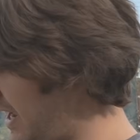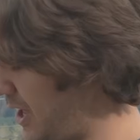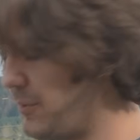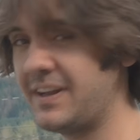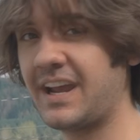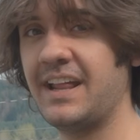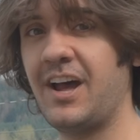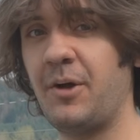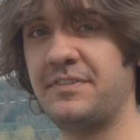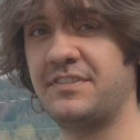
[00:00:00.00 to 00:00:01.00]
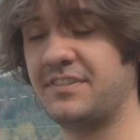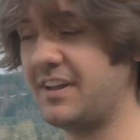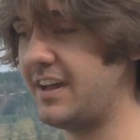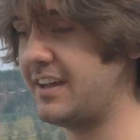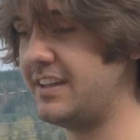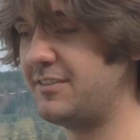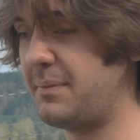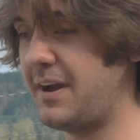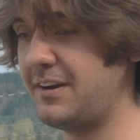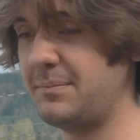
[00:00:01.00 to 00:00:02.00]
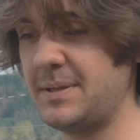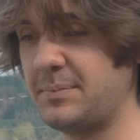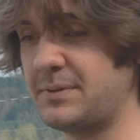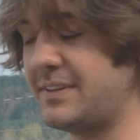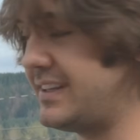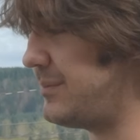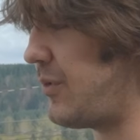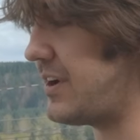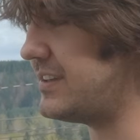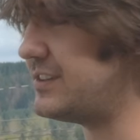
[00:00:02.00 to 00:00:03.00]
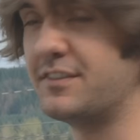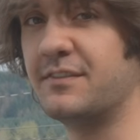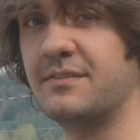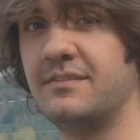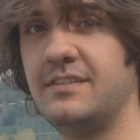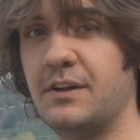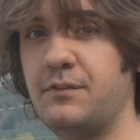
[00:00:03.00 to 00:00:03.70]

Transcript: And I hope that it kind of helps inspire people that want to just You know,